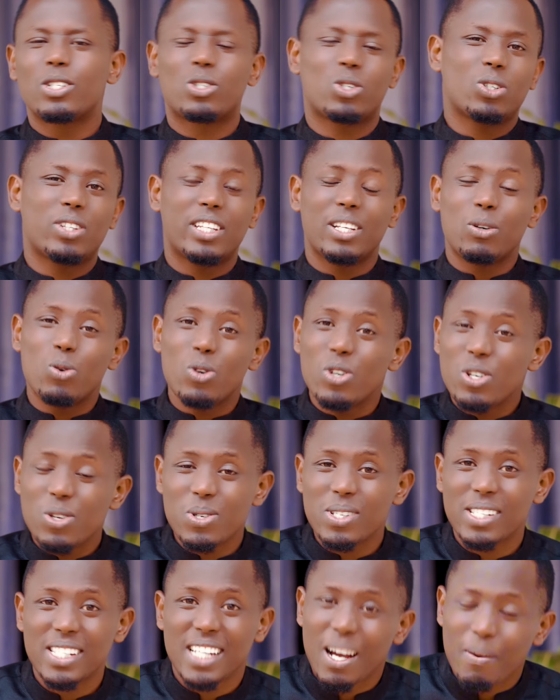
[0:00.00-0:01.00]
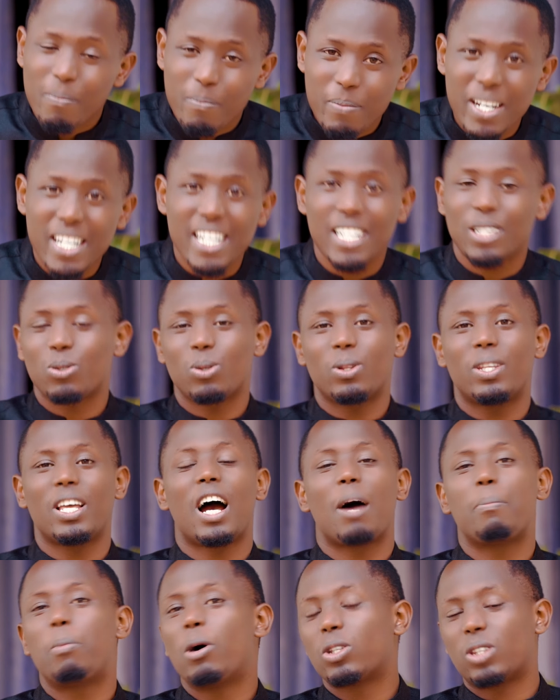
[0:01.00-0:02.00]
So the good news I'm bringing
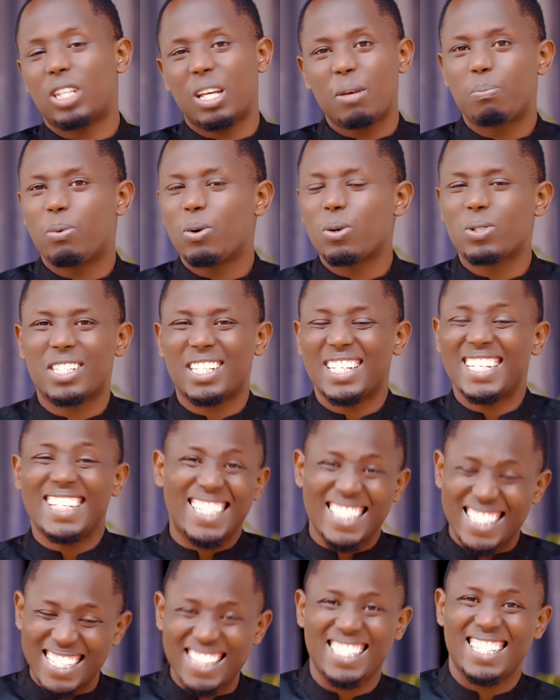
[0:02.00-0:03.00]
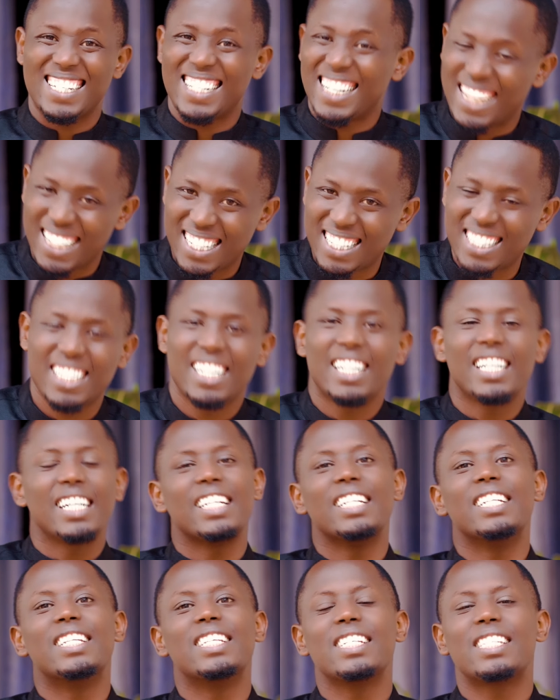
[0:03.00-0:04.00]
today about Mpox is that
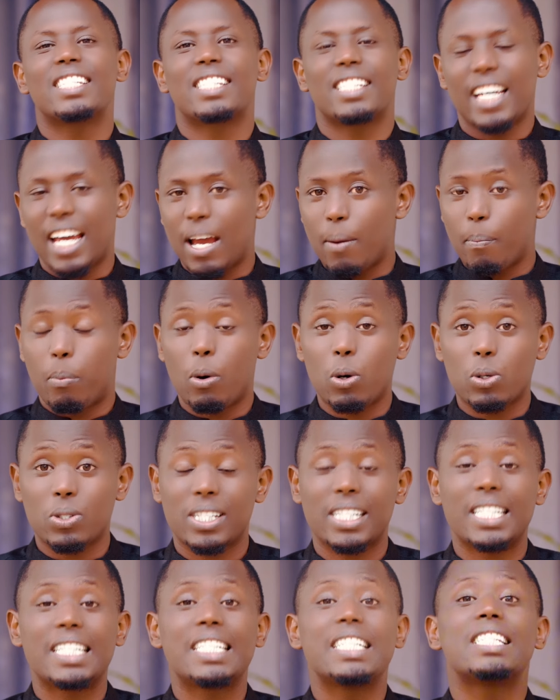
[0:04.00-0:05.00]
this Mpox